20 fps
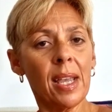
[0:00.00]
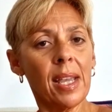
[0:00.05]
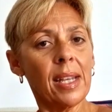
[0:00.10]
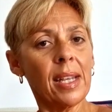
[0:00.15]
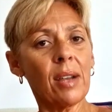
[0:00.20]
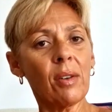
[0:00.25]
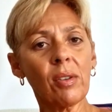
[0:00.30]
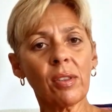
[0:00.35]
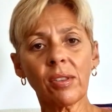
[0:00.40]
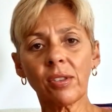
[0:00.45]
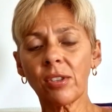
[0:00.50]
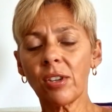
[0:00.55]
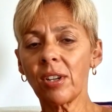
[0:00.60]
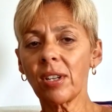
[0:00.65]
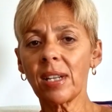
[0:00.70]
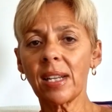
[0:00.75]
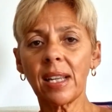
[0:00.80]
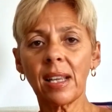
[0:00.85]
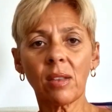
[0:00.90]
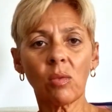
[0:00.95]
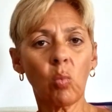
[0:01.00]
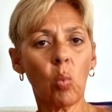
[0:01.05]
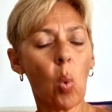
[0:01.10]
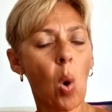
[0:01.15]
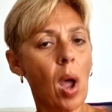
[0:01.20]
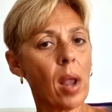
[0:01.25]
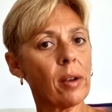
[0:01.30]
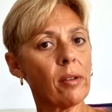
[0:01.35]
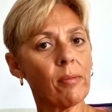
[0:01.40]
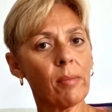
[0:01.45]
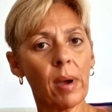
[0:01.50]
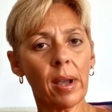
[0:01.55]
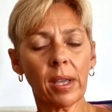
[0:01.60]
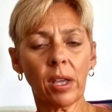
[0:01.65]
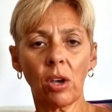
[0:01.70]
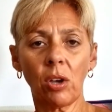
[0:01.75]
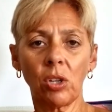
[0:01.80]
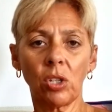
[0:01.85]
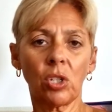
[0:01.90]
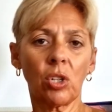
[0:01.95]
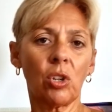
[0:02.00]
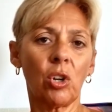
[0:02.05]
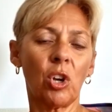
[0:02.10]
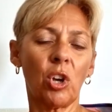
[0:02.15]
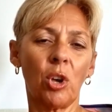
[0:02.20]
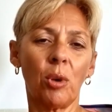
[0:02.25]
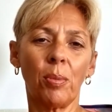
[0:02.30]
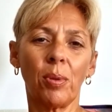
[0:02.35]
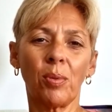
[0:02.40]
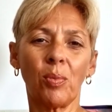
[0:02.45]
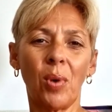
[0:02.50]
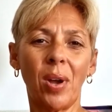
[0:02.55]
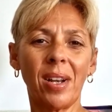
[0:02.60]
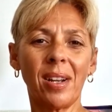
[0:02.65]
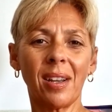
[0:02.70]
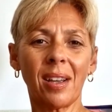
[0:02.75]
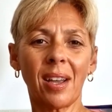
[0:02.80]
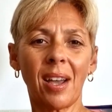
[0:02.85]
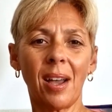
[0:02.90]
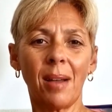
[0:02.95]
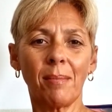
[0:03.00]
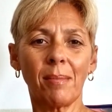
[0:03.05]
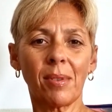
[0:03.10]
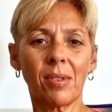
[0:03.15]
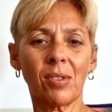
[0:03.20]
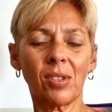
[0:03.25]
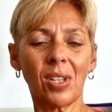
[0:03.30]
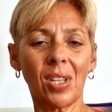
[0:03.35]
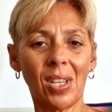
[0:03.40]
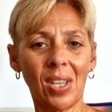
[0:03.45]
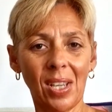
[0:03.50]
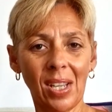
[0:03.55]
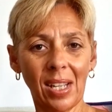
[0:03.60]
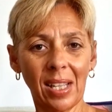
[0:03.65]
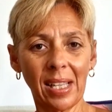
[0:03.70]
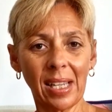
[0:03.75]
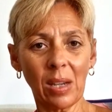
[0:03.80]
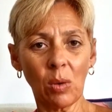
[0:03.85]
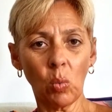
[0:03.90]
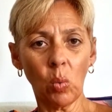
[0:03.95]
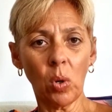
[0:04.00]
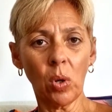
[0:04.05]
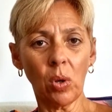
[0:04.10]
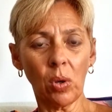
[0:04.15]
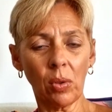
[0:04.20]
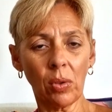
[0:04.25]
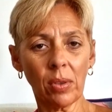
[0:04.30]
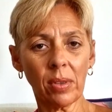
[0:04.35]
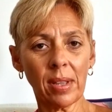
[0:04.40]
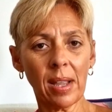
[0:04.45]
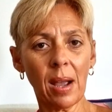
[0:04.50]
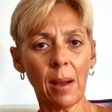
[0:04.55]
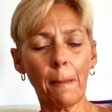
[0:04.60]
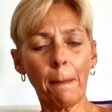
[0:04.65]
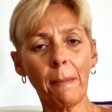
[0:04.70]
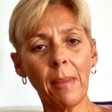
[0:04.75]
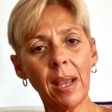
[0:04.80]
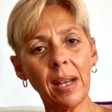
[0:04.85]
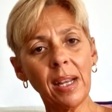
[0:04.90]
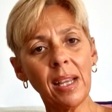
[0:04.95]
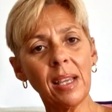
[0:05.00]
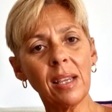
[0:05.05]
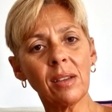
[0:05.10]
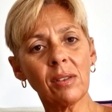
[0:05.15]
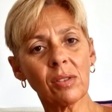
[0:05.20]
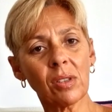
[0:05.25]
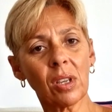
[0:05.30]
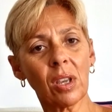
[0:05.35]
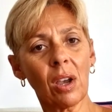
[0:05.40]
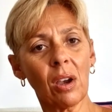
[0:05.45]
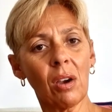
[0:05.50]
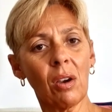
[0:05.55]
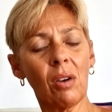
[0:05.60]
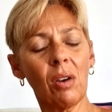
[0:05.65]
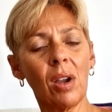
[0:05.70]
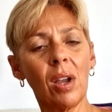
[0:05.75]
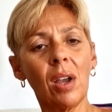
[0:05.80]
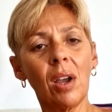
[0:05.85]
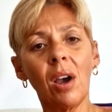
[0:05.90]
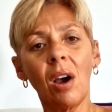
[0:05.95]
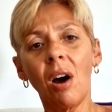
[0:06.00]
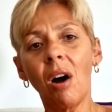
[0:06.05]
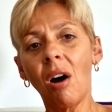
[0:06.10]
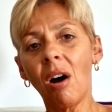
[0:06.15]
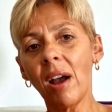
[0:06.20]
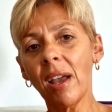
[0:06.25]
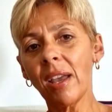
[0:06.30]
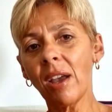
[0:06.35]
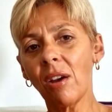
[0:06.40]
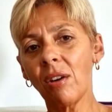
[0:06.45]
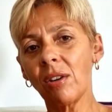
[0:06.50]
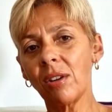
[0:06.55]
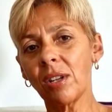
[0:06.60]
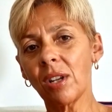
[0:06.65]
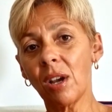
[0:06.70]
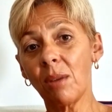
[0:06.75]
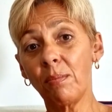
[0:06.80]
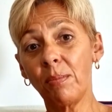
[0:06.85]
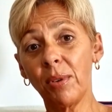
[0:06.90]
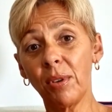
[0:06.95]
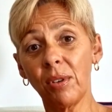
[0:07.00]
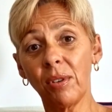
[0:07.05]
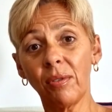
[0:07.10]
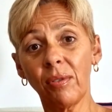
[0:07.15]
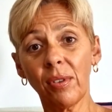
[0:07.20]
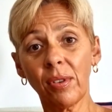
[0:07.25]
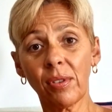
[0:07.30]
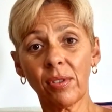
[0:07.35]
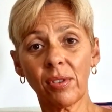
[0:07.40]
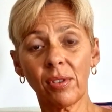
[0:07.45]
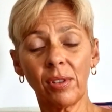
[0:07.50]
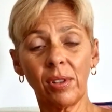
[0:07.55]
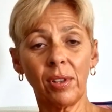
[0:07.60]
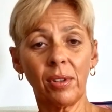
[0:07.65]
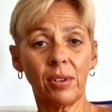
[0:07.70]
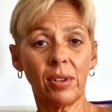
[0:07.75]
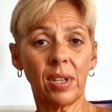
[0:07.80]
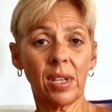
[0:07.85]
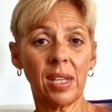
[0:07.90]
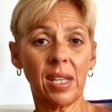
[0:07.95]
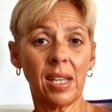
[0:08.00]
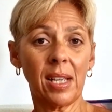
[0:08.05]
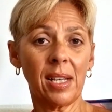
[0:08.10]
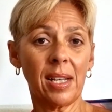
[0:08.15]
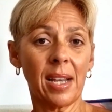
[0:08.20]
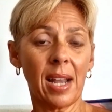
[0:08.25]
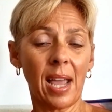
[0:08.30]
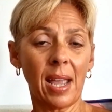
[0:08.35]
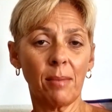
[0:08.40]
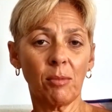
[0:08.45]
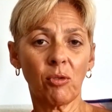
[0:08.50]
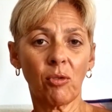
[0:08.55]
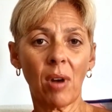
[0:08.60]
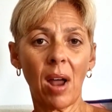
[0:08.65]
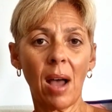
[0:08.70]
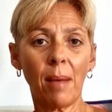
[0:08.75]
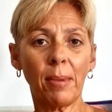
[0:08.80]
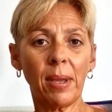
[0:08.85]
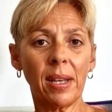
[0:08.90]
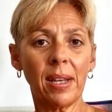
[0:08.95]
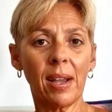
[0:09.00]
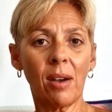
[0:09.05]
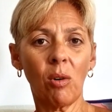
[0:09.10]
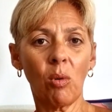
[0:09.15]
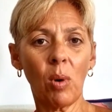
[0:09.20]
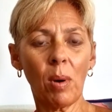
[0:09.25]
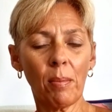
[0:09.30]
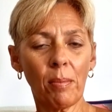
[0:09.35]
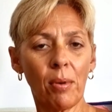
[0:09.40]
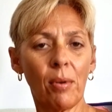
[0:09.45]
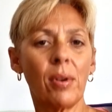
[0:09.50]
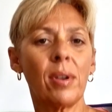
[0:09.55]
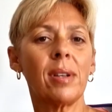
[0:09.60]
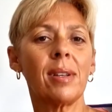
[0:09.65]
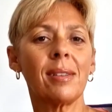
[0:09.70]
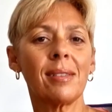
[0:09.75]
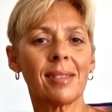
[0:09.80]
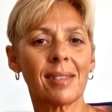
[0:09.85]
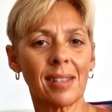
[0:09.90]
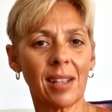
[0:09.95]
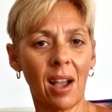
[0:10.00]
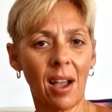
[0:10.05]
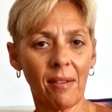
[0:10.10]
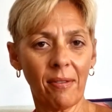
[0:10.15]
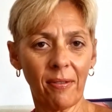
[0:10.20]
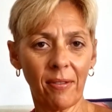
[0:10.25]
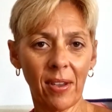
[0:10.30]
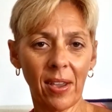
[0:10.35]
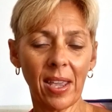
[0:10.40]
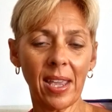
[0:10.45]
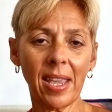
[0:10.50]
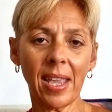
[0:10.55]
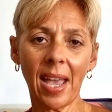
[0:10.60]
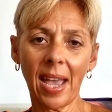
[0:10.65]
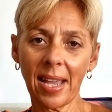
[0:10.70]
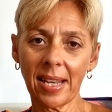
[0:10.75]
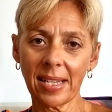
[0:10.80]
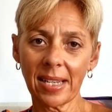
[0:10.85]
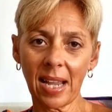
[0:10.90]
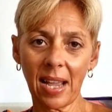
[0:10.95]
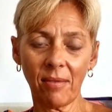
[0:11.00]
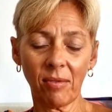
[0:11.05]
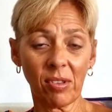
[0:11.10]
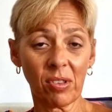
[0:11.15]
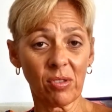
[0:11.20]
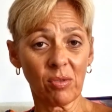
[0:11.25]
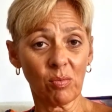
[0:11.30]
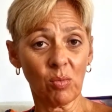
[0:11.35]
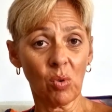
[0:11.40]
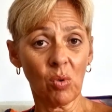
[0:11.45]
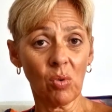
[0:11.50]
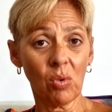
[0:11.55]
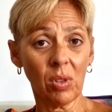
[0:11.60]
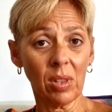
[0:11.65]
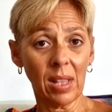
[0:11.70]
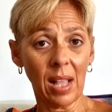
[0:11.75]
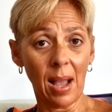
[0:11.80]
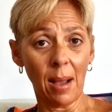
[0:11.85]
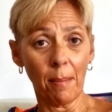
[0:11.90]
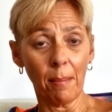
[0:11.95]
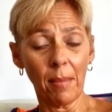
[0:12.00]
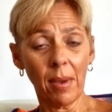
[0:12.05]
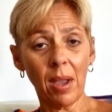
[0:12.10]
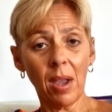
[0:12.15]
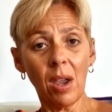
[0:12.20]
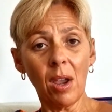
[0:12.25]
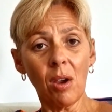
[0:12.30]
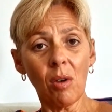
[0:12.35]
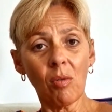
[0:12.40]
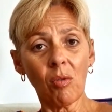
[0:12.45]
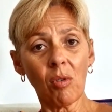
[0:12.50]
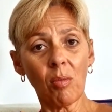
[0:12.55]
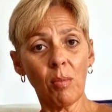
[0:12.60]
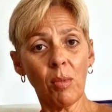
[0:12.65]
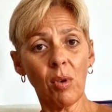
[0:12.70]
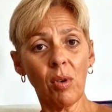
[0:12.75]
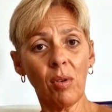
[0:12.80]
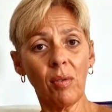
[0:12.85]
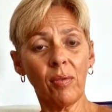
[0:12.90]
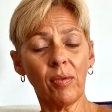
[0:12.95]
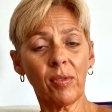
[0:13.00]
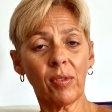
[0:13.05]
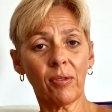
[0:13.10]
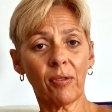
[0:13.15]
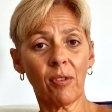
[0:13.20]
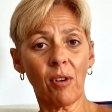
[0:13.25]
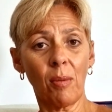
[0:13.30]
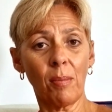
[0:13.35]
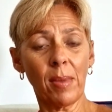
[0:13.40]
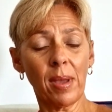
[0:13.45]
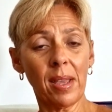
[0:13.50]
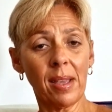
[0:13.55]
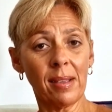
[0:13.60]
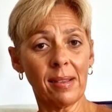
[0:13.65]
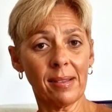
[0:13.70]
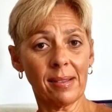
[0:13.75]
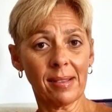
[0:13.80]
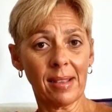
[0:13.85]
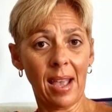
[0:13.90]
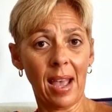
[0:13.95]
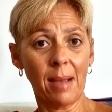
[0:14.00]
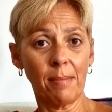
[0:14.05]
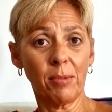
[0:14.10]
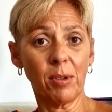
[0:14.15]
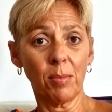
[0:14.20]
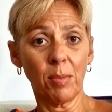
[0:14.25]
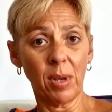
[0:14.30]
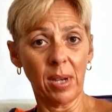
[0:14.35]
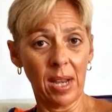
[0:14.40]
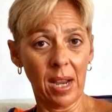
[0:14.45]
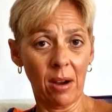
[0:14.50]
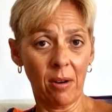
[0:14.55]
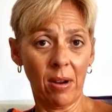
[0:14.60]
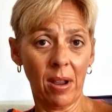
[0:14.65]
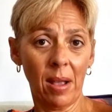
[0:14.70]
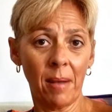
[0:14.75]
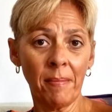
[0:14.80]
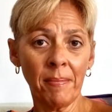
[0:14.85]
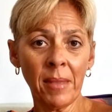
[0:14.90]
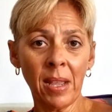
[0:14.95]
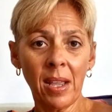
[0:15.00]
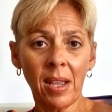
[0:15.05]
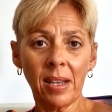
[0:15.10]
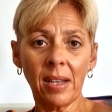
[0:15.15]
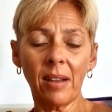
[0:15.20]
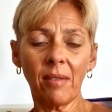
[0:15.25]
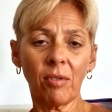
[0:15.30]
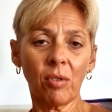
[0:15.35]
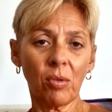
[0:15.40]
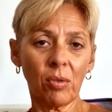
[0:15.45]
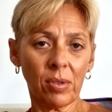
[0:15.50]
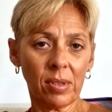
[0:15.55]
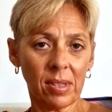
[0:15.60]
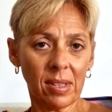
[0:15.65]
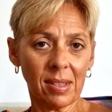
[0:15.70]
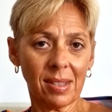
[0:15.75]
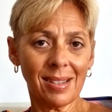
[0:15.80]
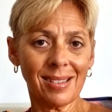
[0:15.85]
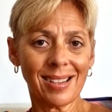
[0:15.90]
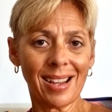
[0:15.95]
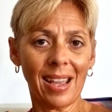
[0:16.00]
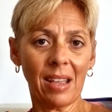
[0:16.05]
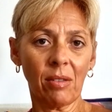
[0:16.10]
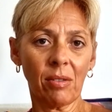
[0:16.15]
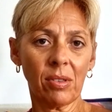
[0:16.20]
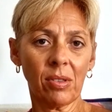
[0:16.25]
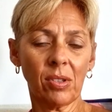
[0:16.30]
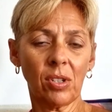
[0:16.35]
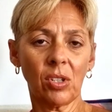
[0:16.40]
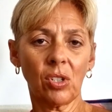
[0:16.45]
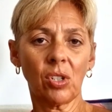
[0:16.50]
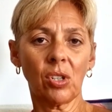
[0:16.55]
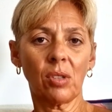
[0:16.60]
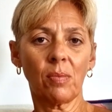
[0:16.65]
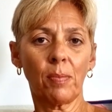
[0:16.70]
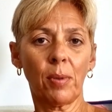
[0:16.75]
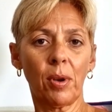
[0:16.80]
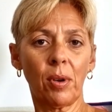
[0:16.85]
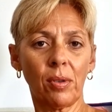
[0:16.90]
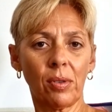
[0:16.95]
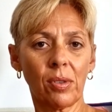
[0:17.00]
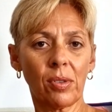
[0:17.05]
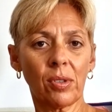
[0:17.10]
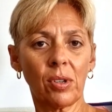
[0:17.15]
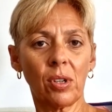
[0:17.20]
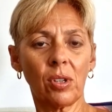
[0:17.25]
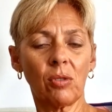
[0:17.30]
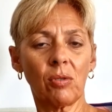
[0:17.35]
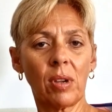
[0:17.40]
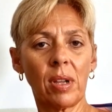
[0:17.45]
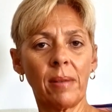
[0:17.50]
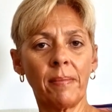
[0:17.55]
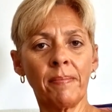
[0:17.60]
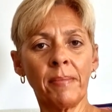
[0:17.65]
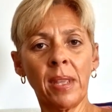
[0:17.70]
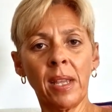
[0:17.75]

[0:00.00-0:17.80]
Now, it certainly is one of my go-to herbs when it comes to healing wounds. Now, many years ago, I owned a beautiful Saluki named Rabi. Now, at one point in his life, he had to have a small lump removed from his abdomen area. Now, of course, this entailed stitches post-surgery.